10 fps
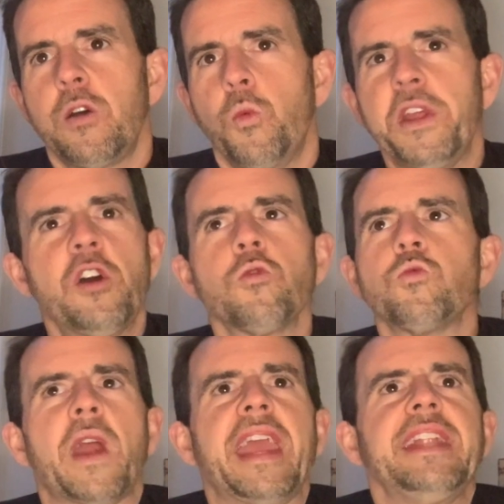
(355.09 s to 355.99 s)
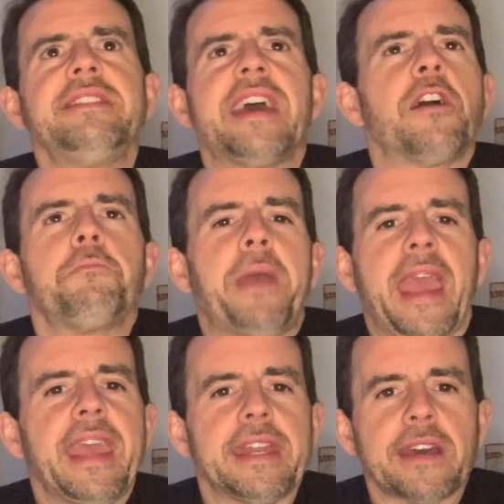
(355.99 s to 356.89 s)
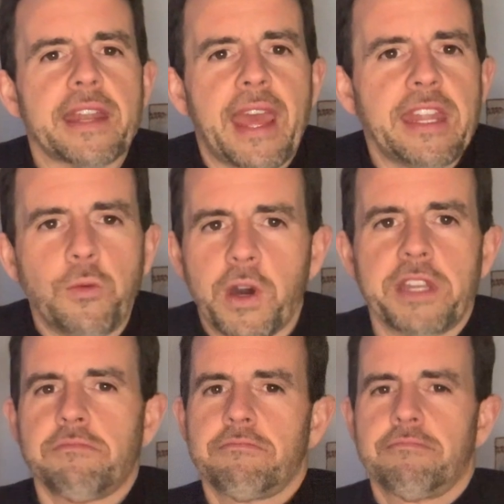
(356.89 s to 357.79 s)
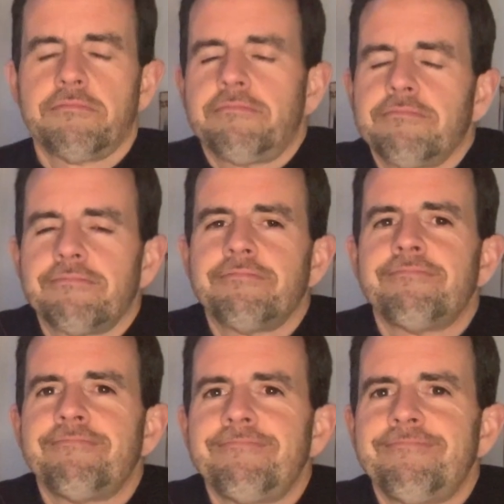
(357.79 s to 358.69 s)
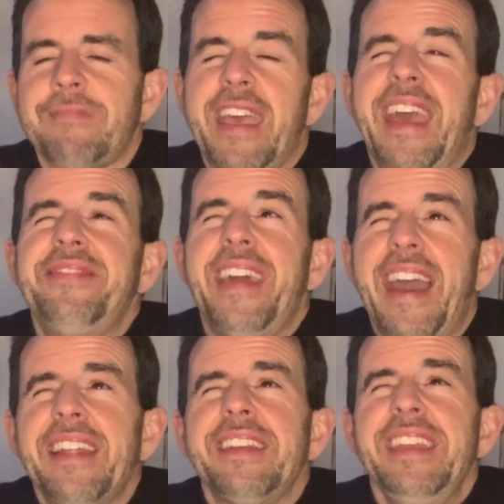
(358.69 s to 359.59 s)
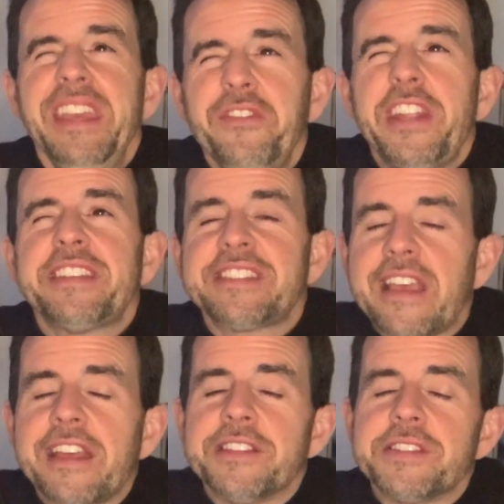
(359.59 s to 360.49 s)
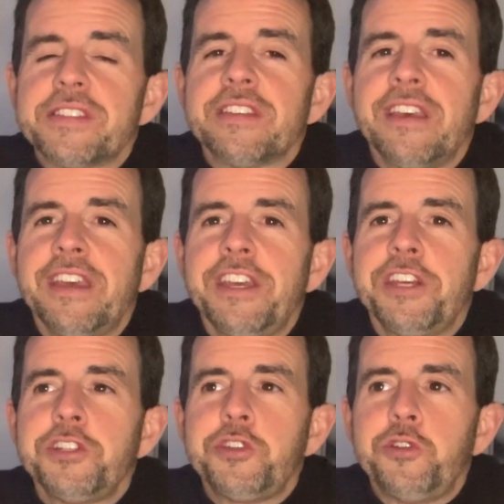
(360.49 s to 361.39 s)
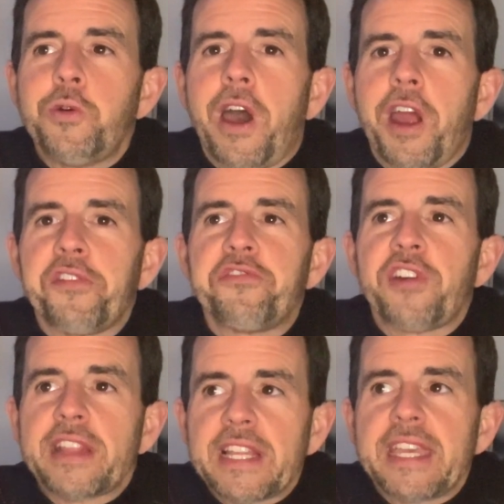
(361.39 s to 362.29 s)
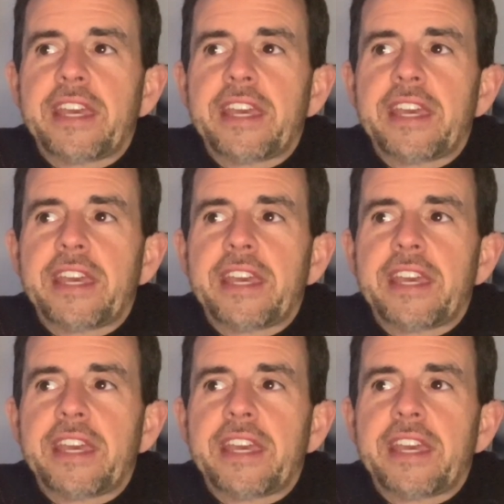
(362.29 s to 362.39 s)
We don't rain down pain on anyone. And that even extends to our friendly